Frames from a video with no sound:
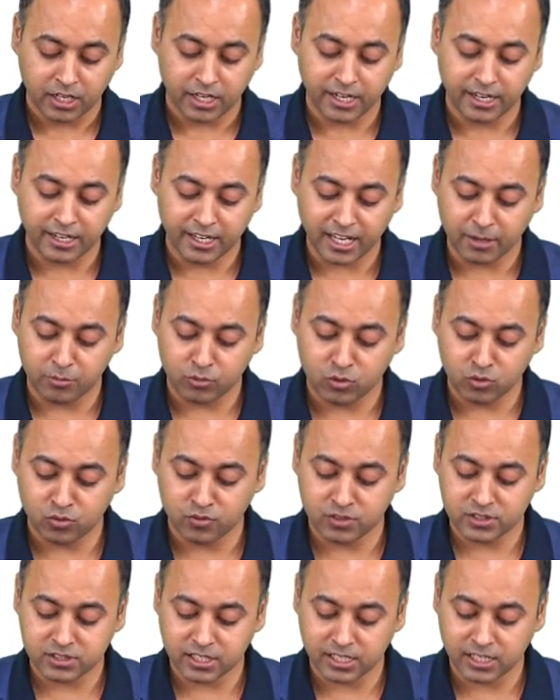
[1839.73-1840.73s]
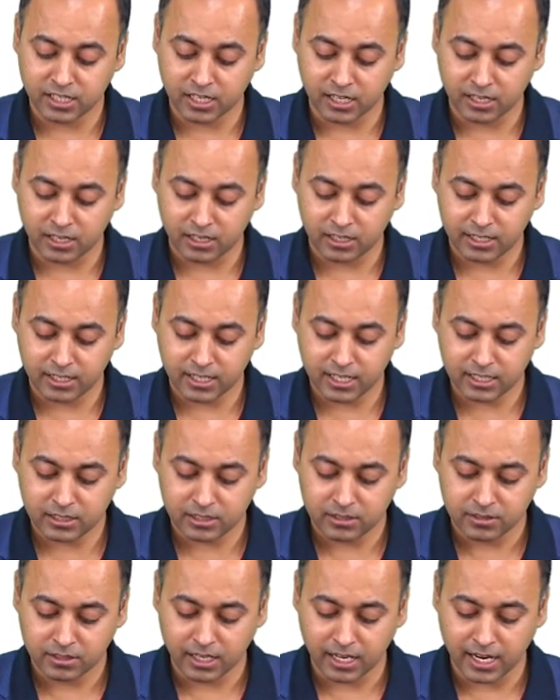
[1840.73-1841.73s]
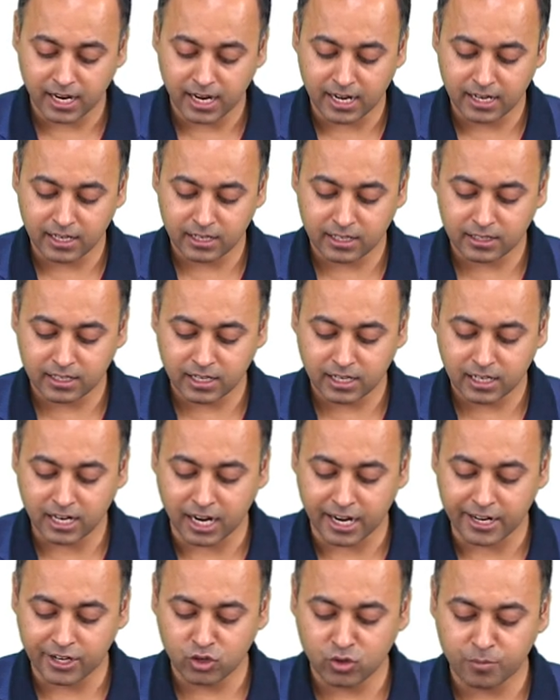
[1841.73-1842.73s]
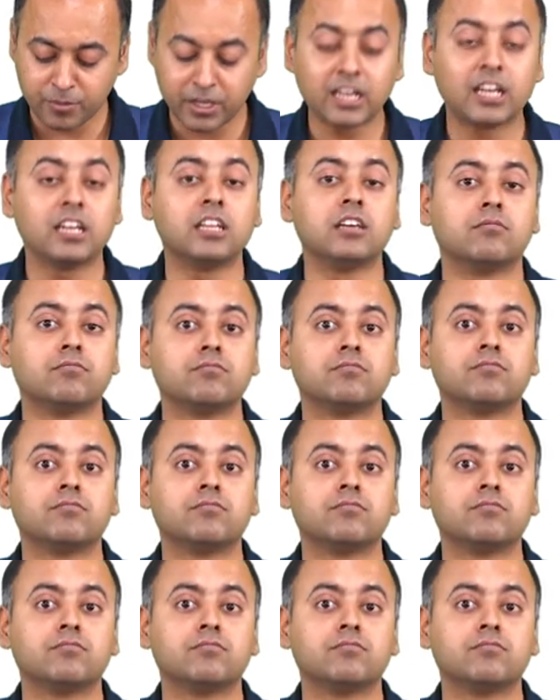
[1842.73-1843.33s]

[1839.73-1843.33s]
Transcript: In type 2, we said early death and the cardiomegaly.